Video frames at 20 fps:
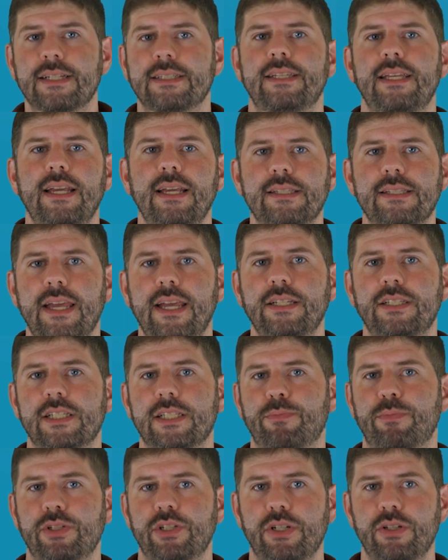TSH
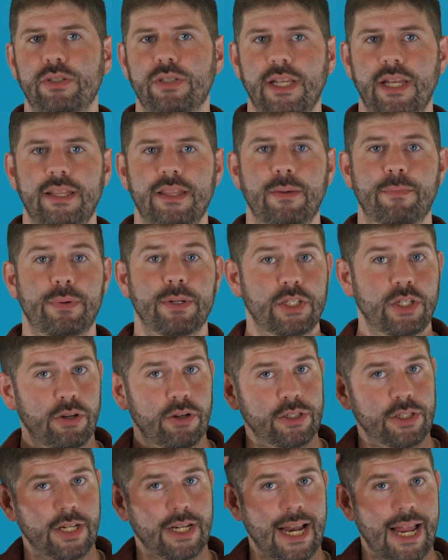is produced in the
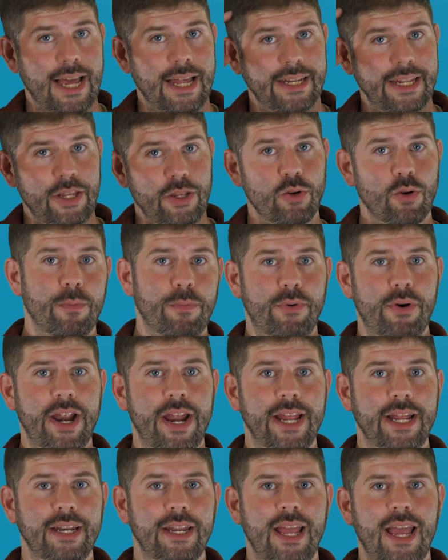pituitary gland in your
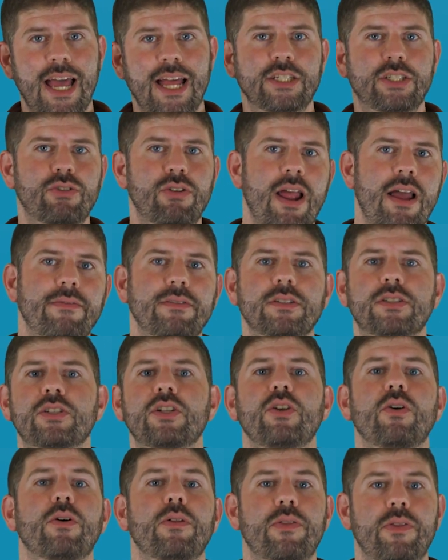brain and travels
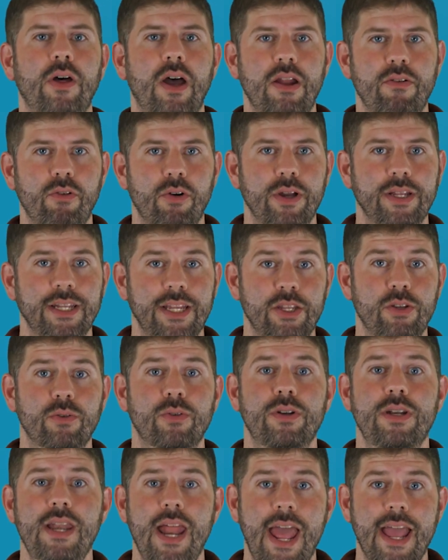to your thyroid in
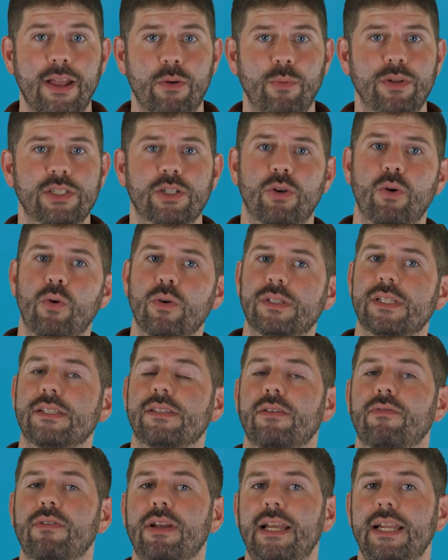your neck, which causes
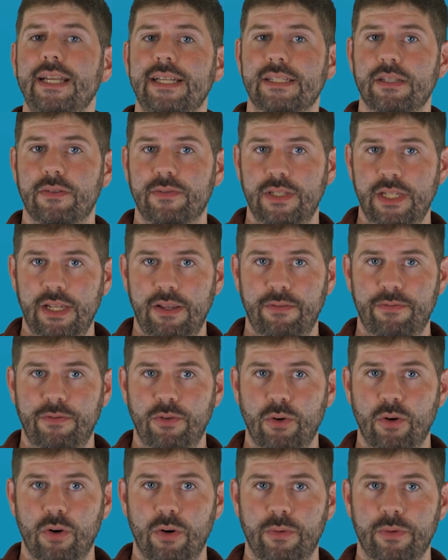the release of
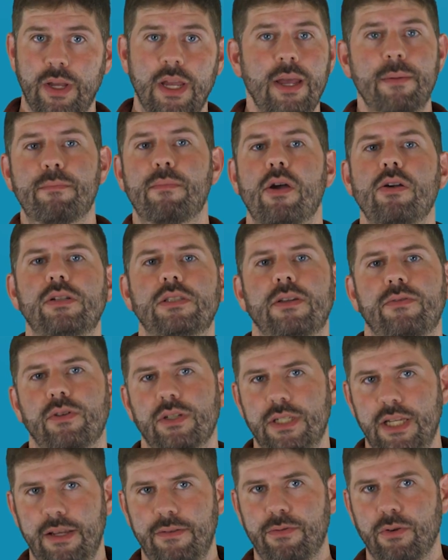T4. Most of
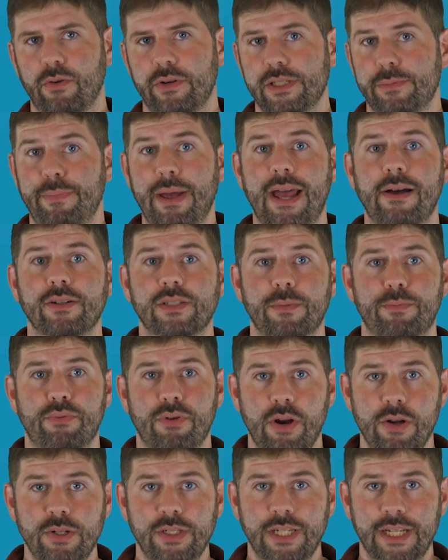your T4 is bound to
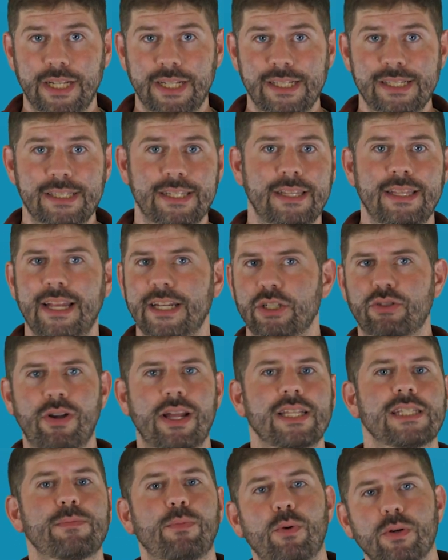proteins and then
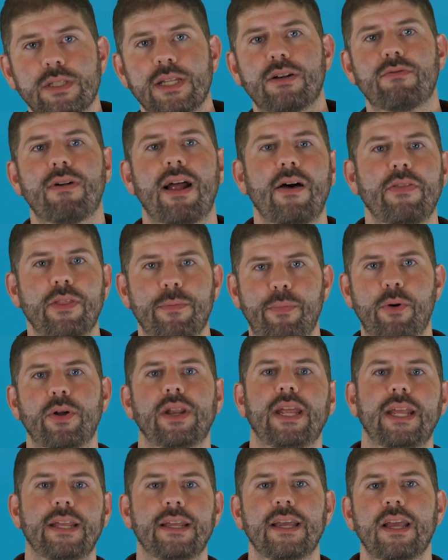transported around the
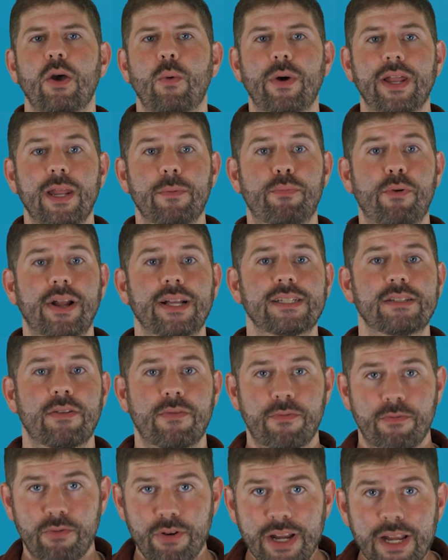body. When it breaks
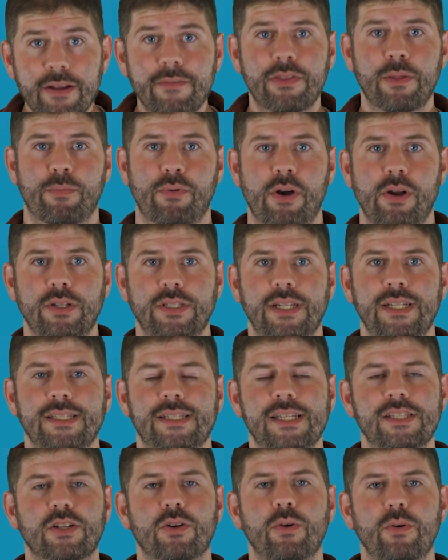free of the
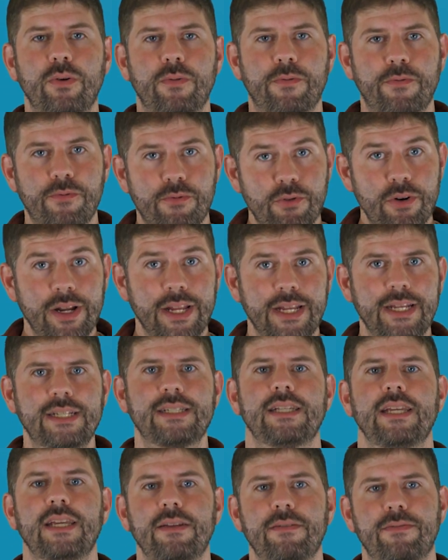proteins, it's called free
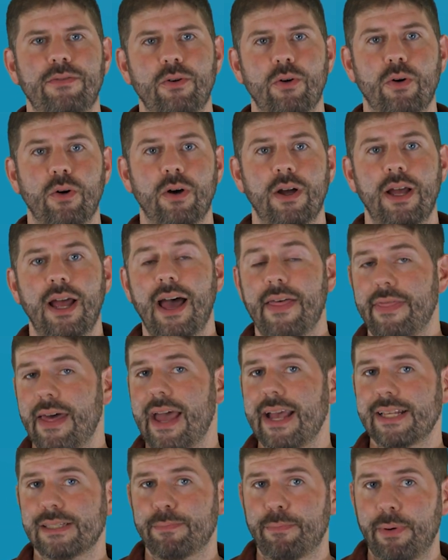T4, and
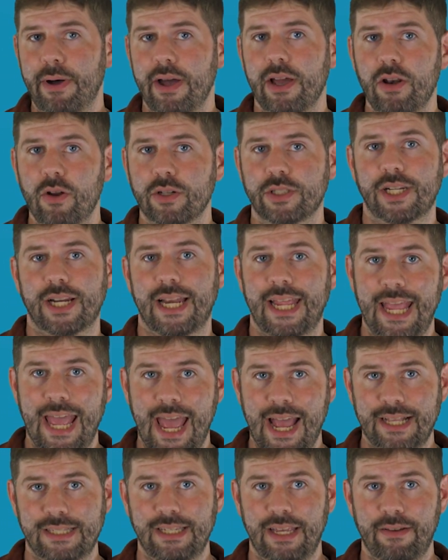that is biologically
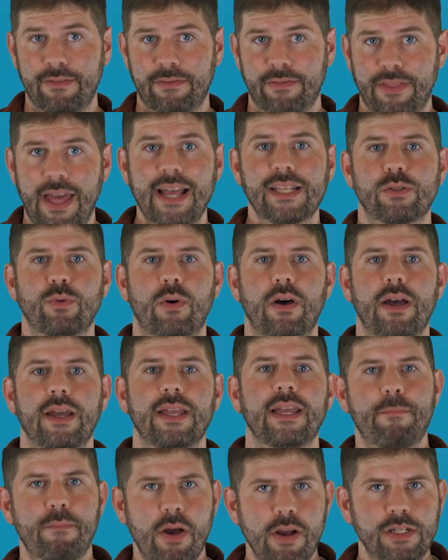active. That's
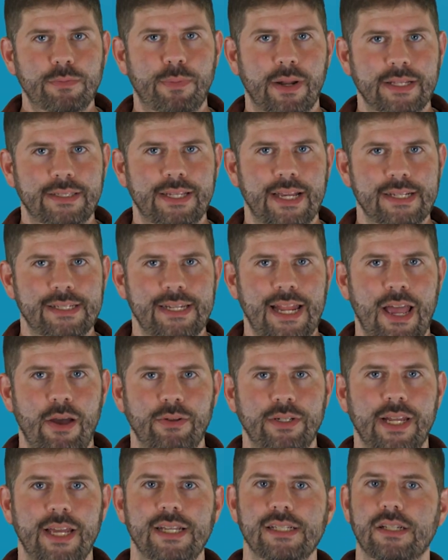why most blood tests
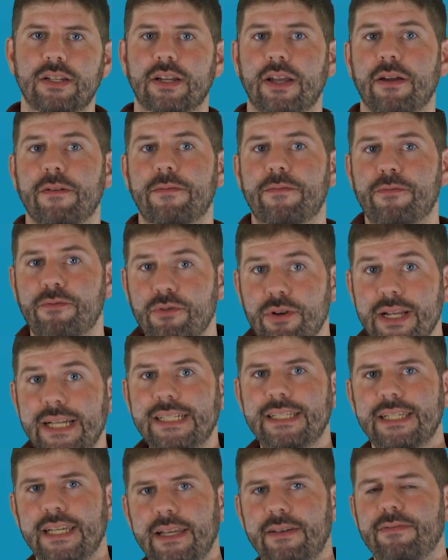nowadays look at free
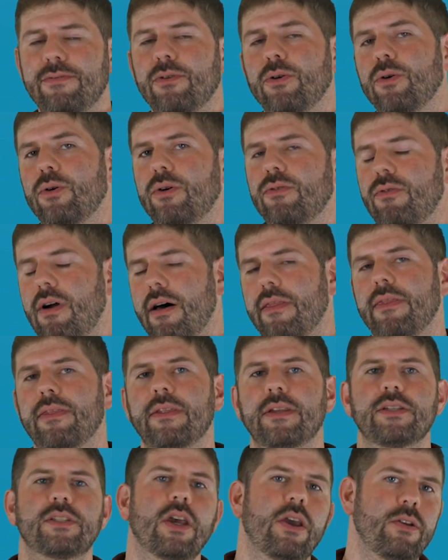T4 rather
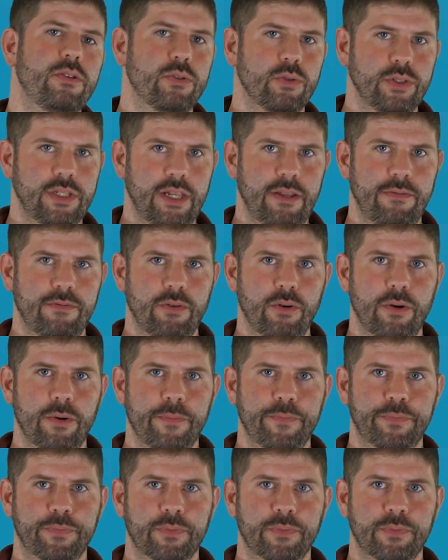than total T4.